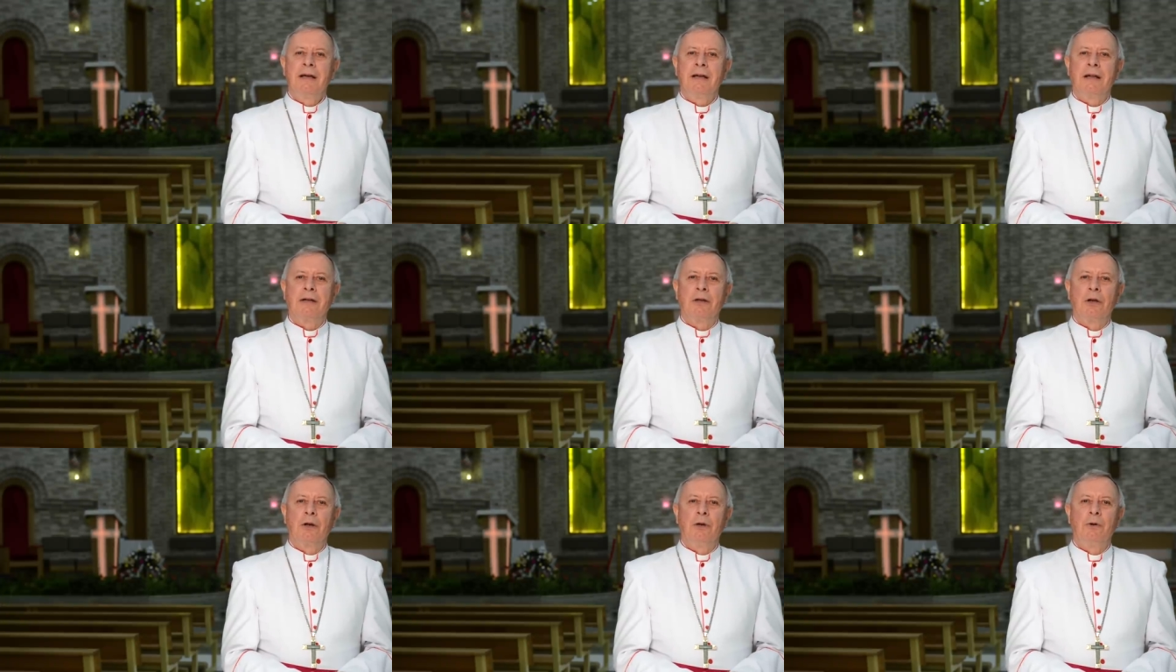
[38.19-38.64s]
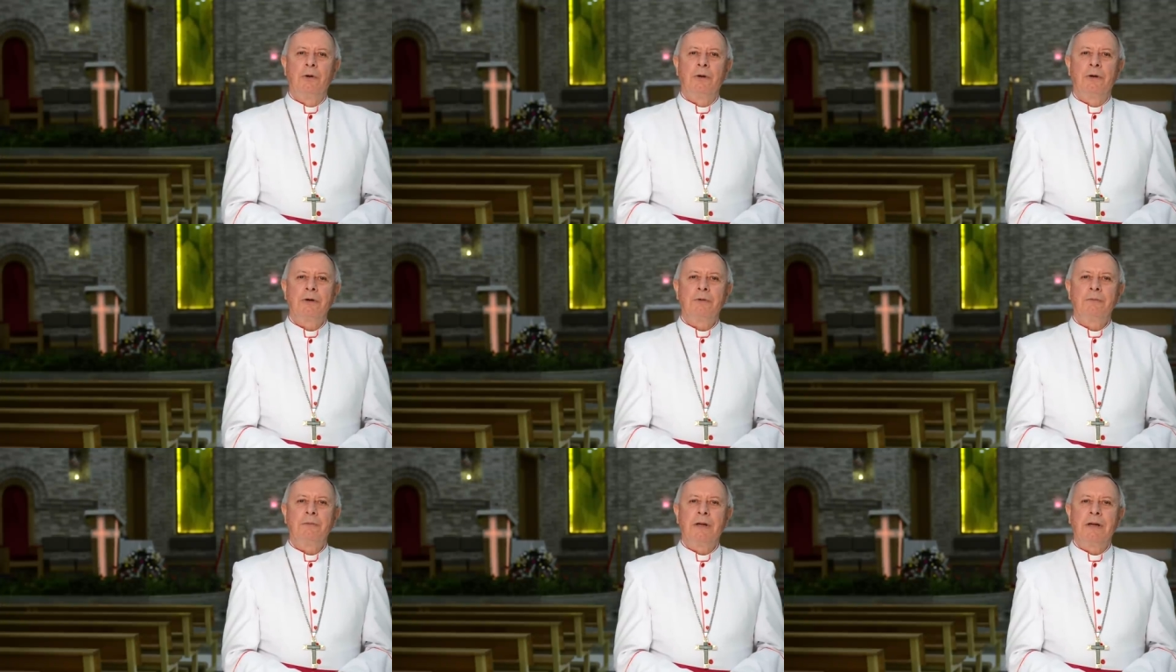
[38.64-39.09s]
that the
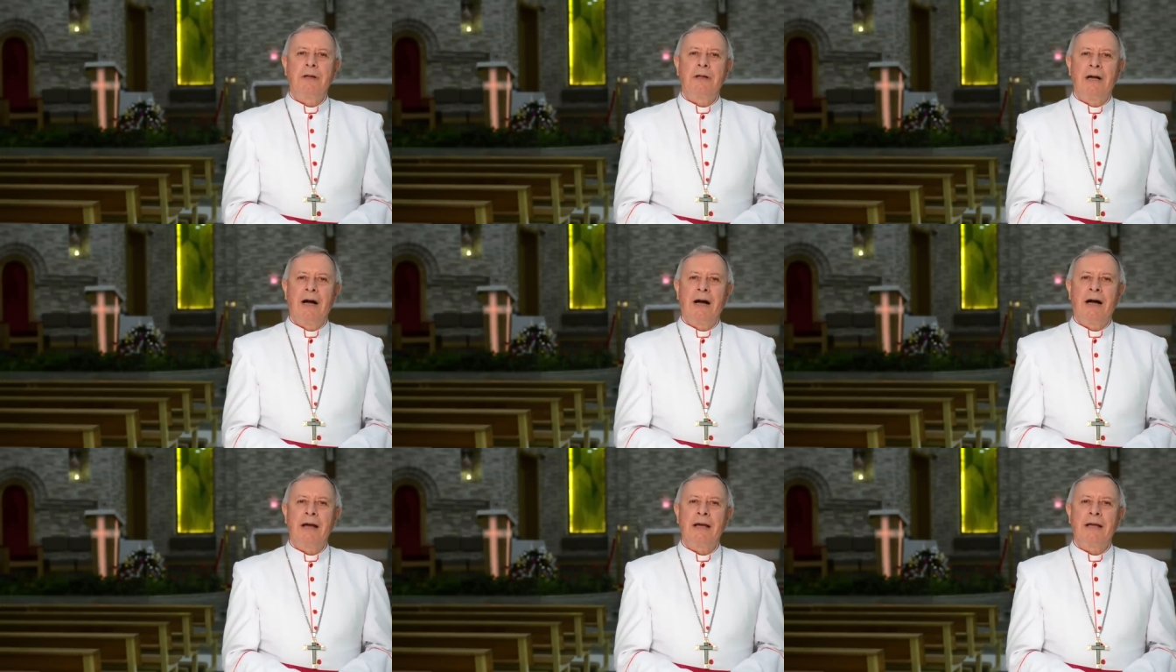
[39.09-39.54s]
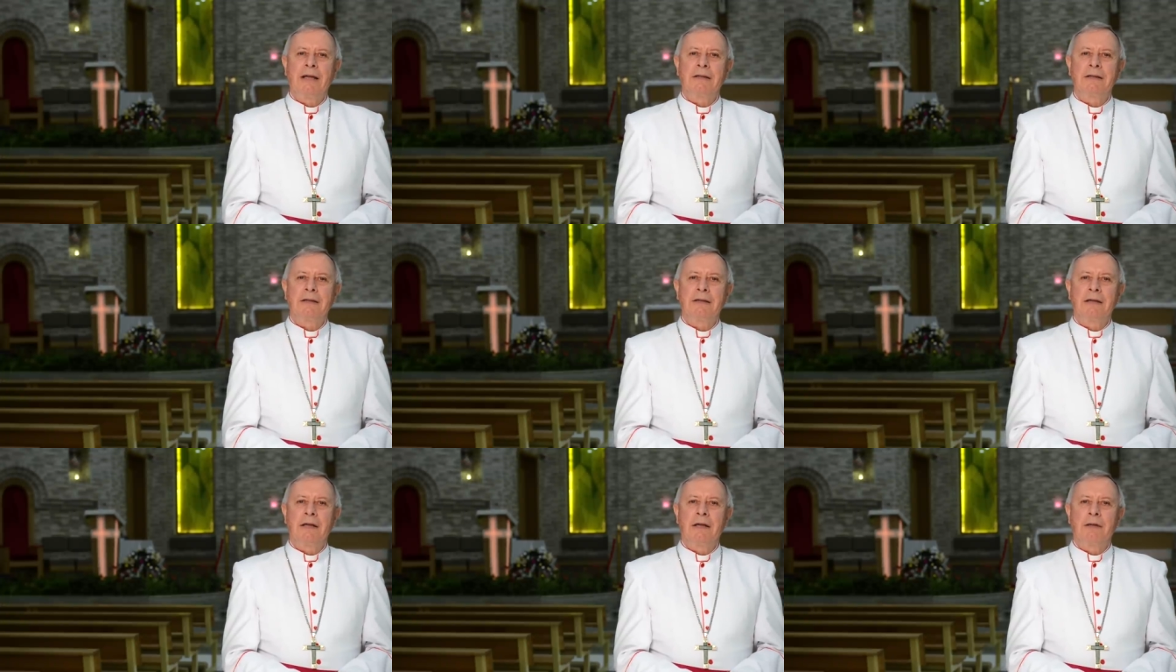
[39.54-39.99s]
Lord will guide
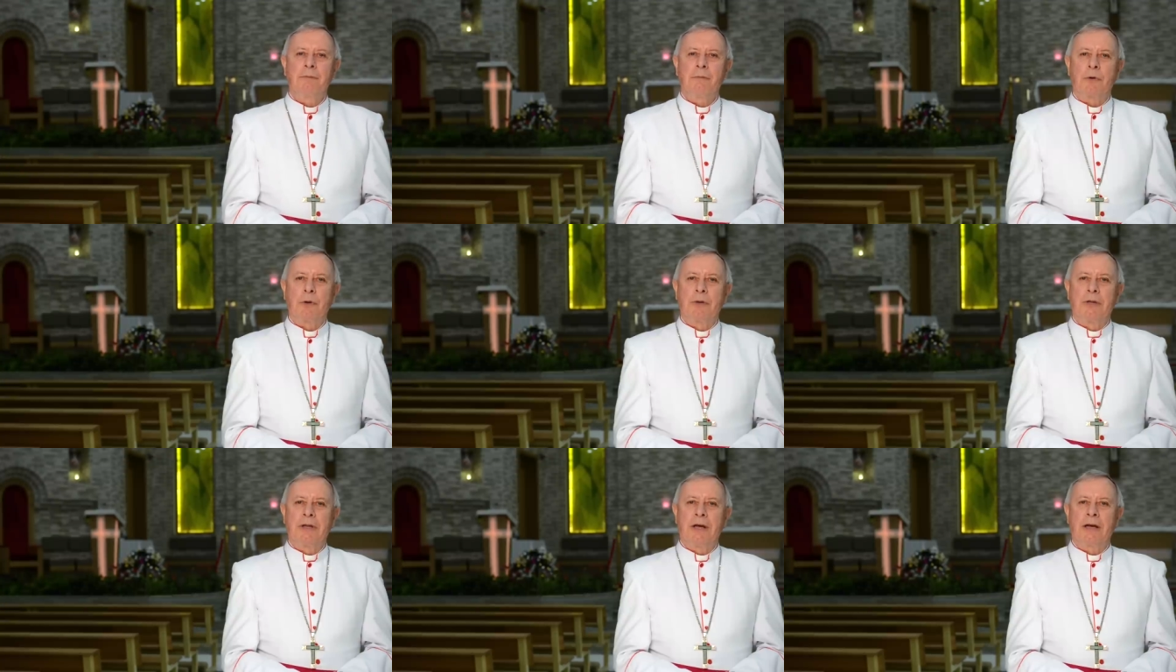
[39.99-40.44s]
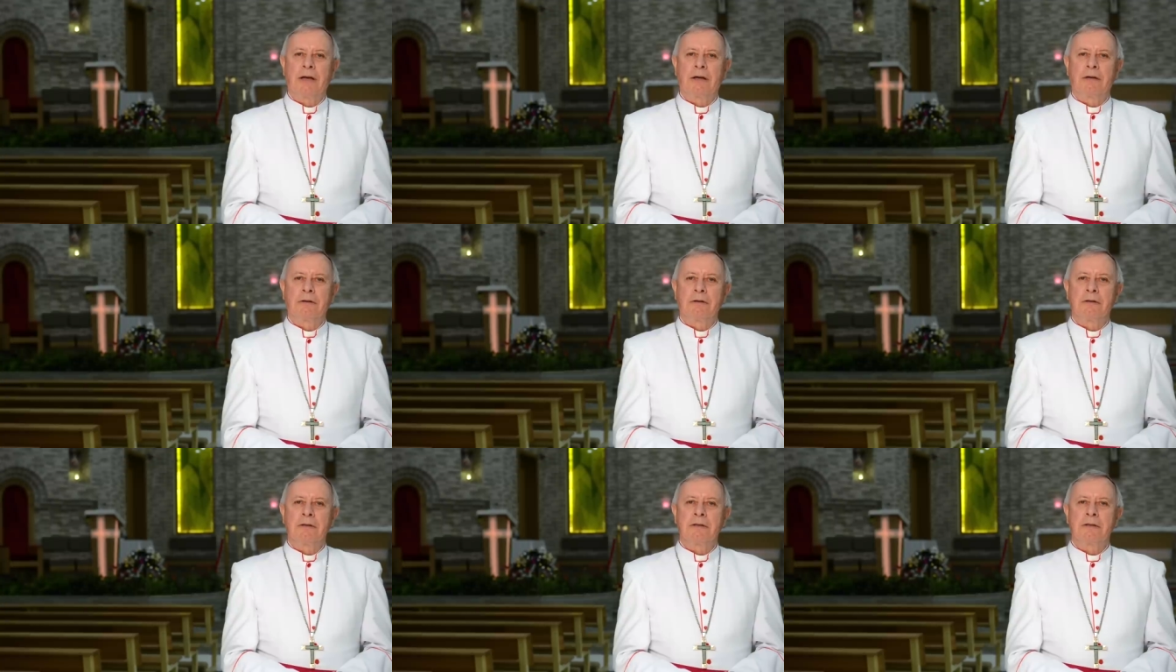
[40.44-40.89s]
and
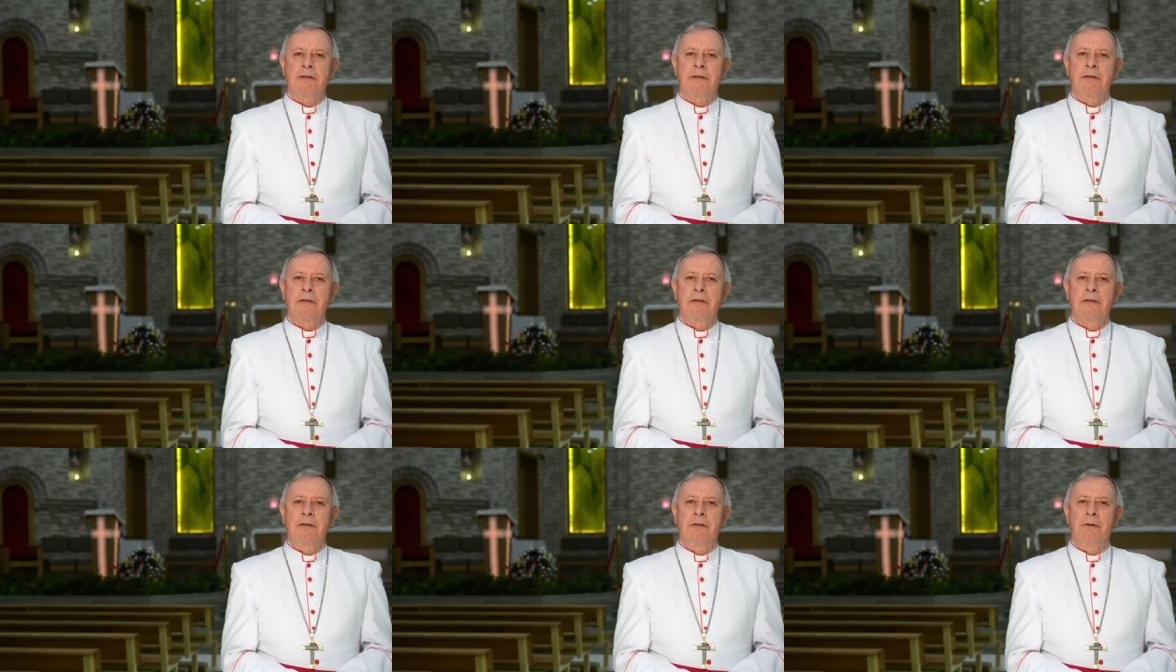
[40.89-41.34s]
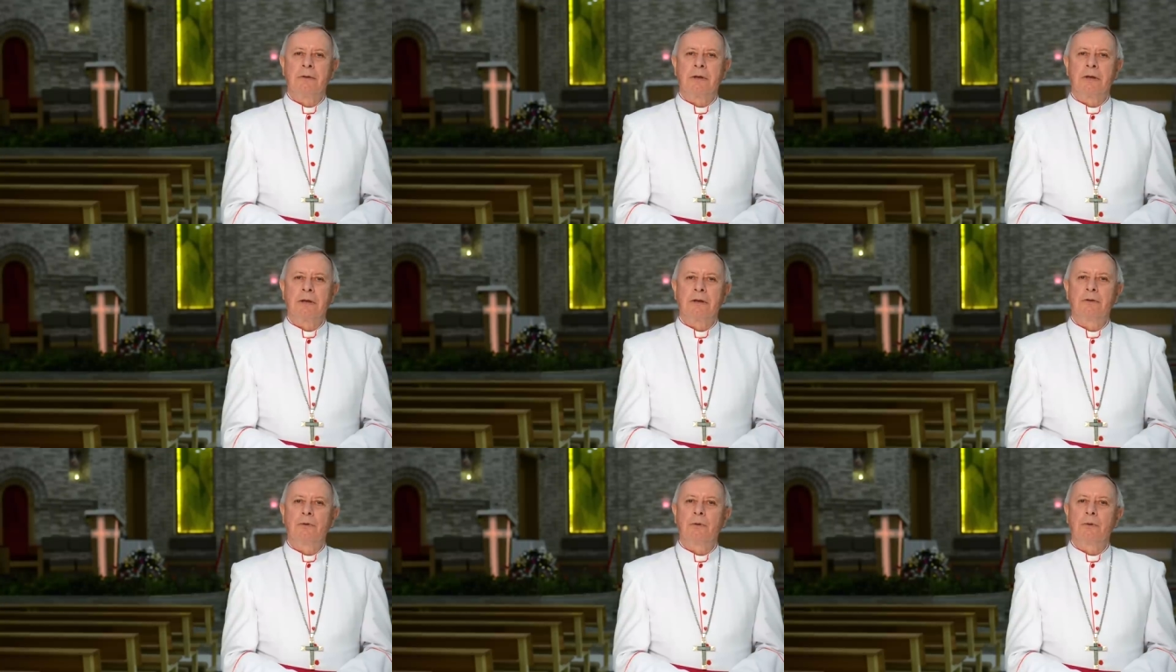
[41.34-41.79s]
protect us
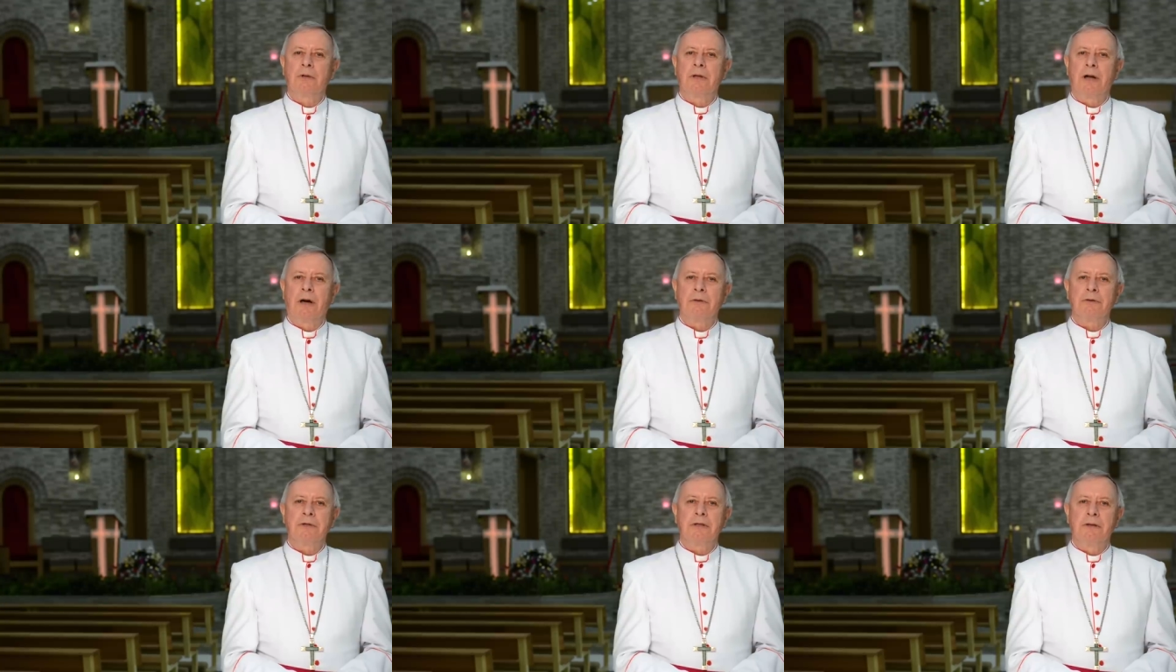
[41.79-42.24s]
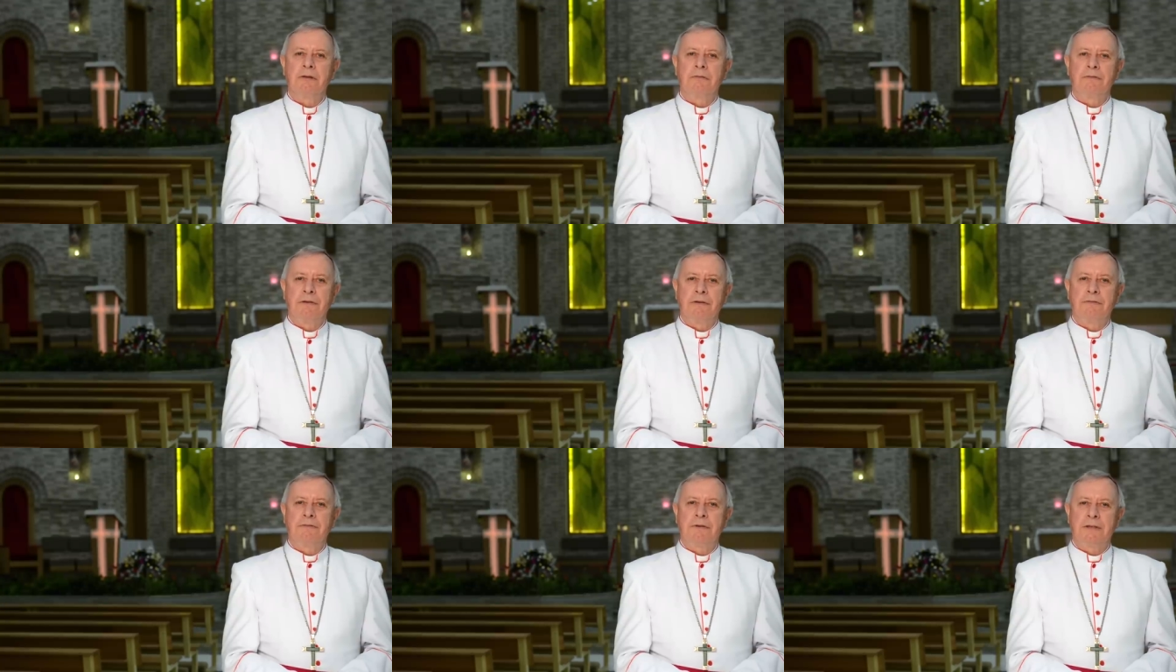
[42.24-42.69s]
during
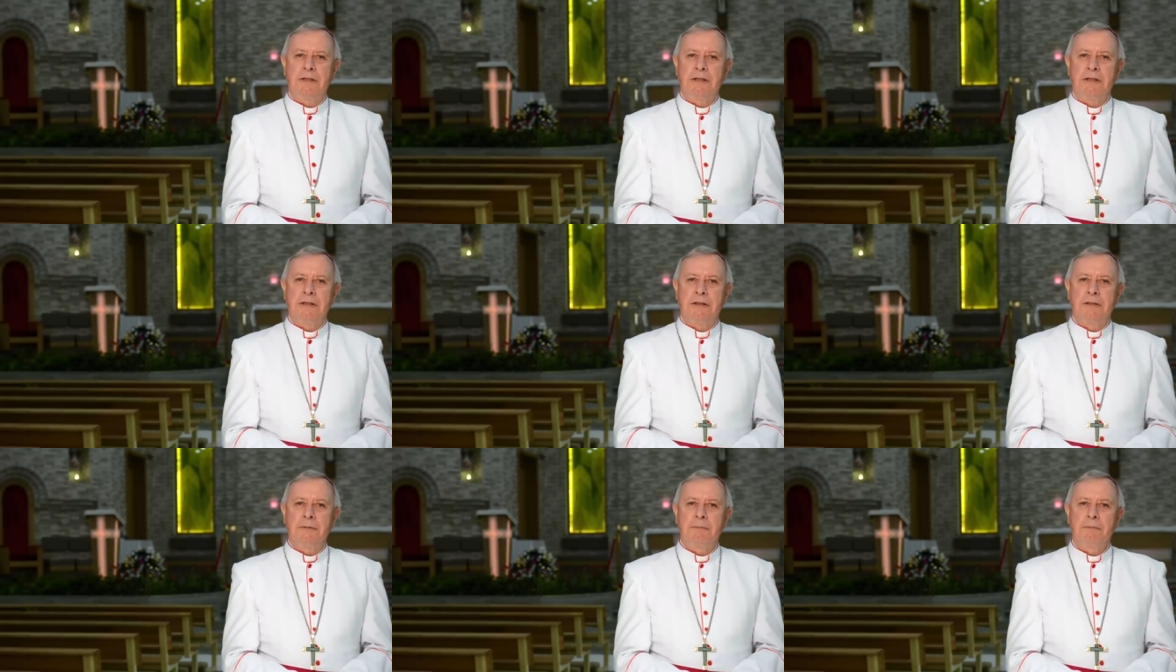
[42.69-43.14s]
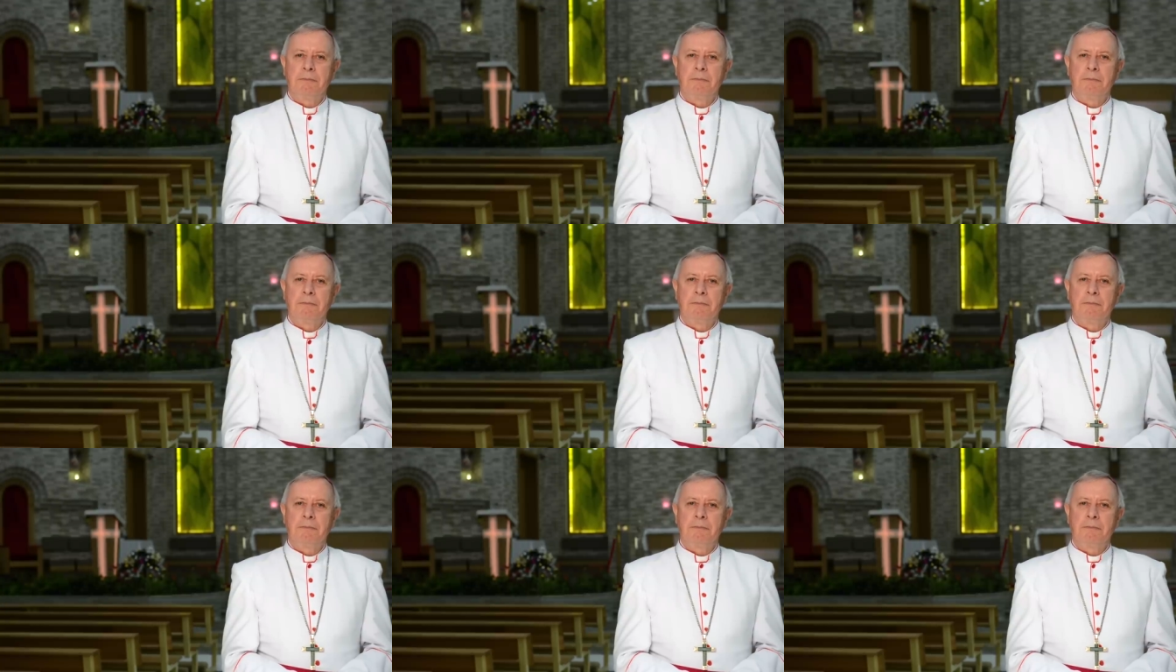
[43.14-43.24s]
2015.